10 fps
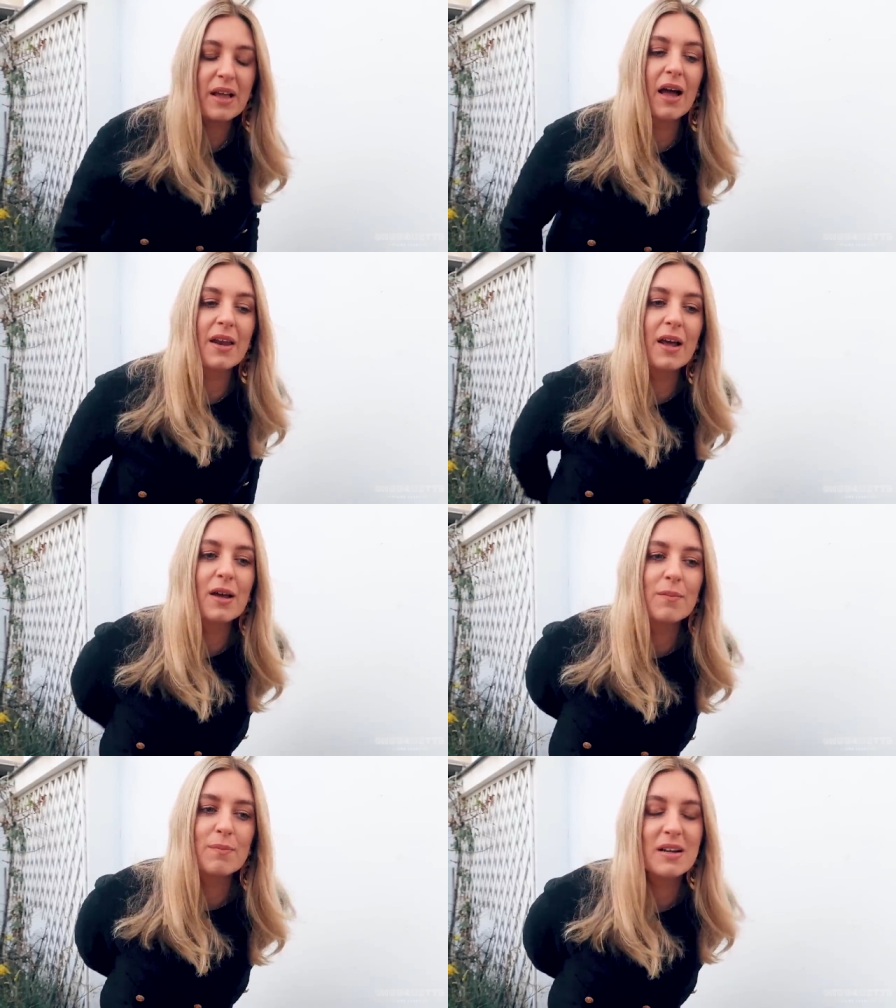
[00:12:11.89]

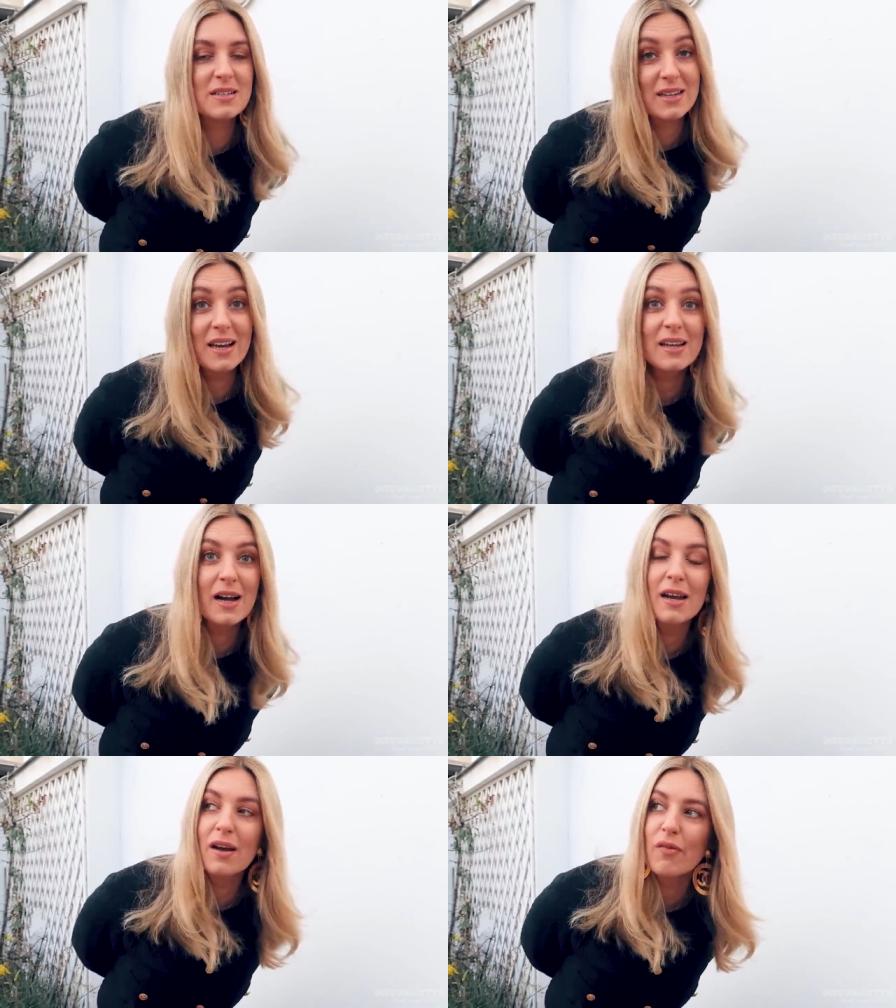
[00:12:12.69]
And I was like,
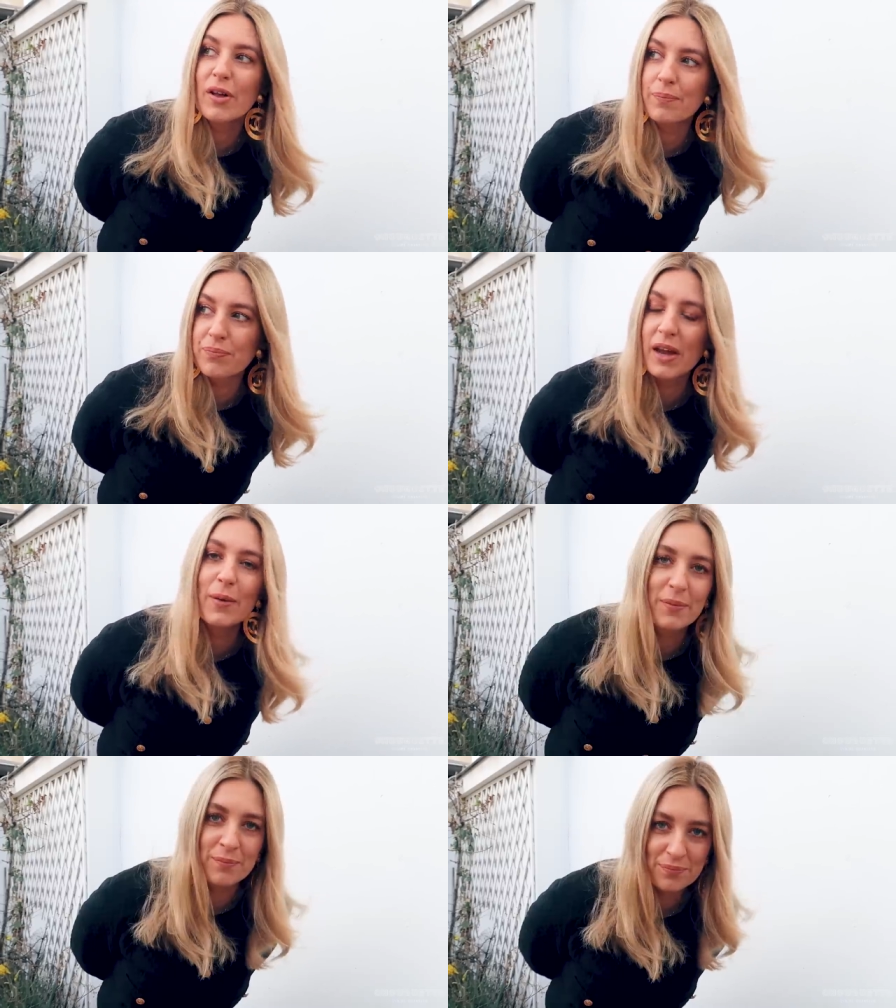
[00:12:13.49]
yeah, I love it.
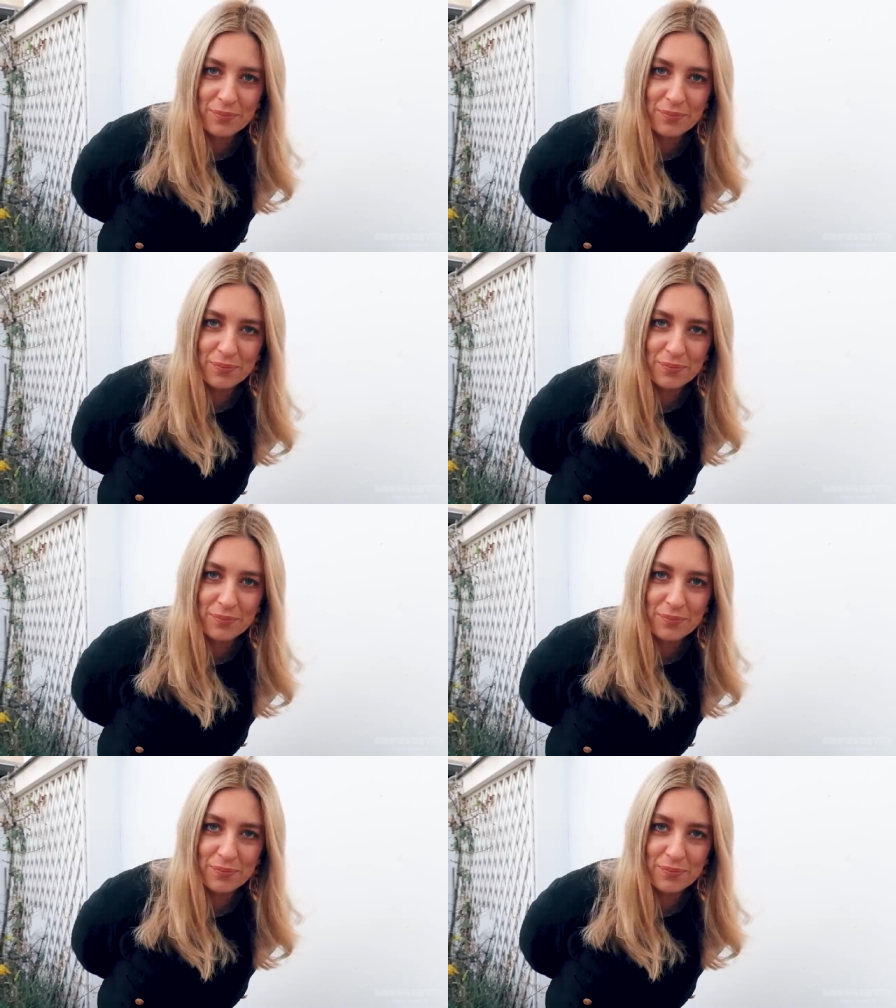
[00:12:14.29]
Anyway,